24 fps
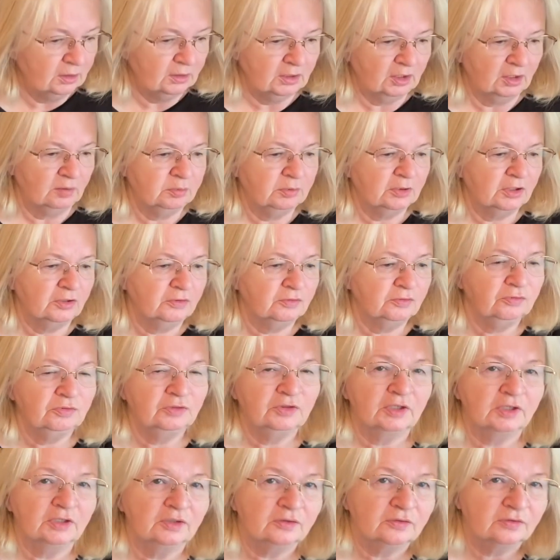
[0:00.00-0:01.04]
couple other
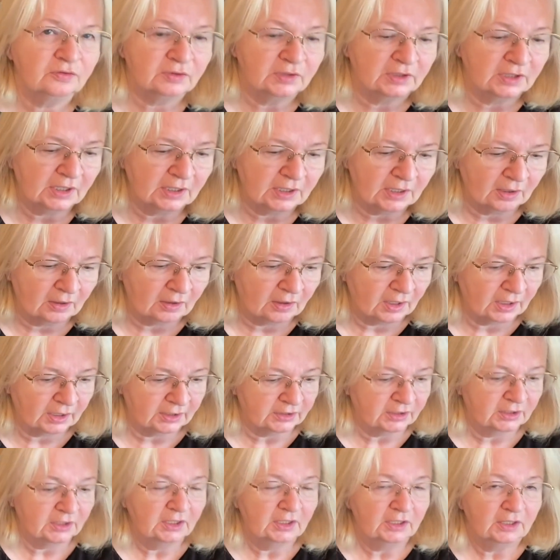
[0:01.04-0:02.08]
things that I
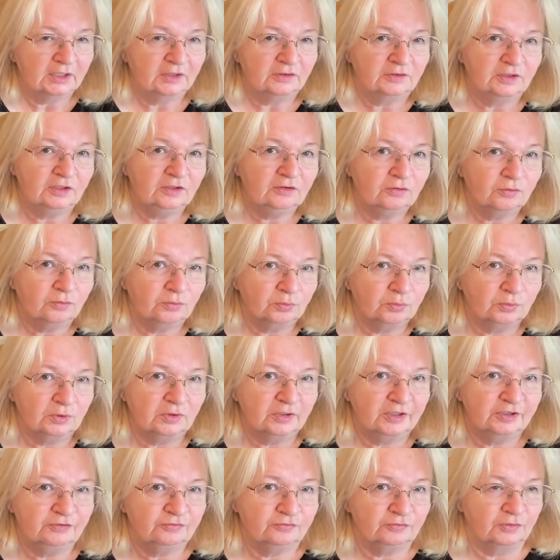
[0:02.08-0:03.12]
got, and these are
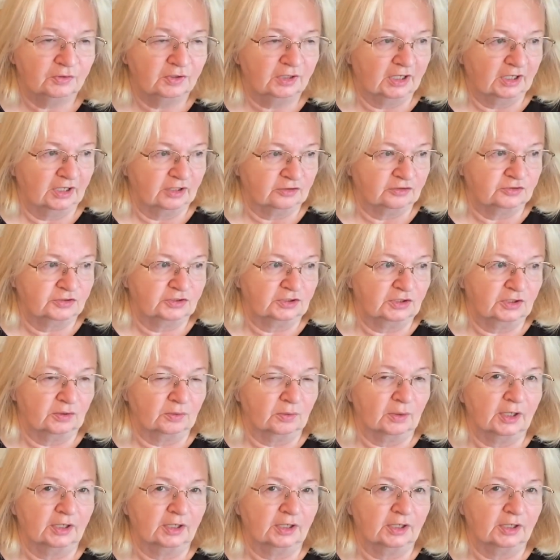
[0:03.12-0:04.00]
really for next year.